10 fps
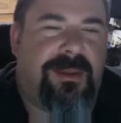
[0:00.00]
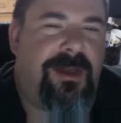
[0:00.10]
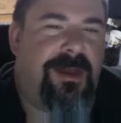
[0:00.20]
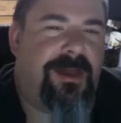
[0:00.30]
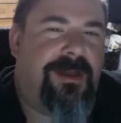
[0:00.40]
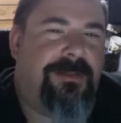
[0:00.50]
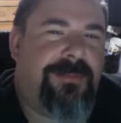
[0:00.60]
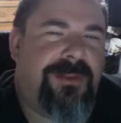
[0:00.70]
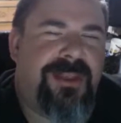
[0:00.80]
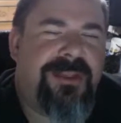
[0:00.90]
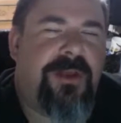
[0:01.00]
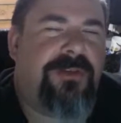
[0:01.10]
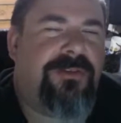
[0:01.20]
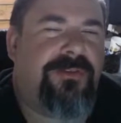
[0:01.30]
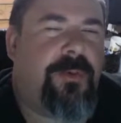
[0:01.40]
Didn't go
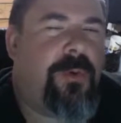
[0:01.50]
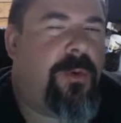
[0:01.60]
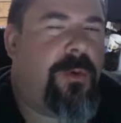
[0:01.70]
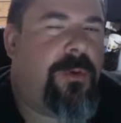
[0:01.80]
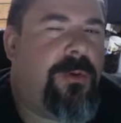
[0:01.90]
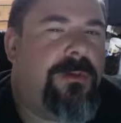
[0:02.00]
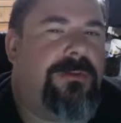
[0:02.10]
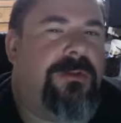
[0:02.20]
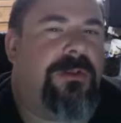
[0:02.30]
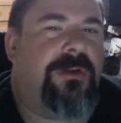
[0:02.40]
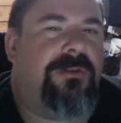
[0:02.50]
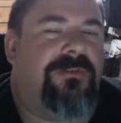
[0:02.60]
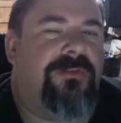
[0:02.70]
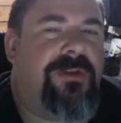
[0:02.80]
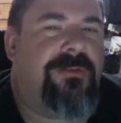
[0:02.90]
to school to learn
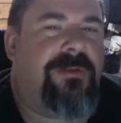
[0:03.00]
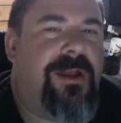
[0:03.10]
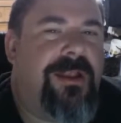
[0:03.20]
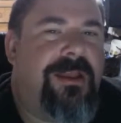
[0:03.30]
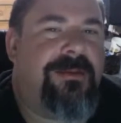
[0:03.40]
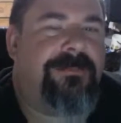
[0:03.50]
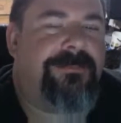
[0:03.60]
screenwriting.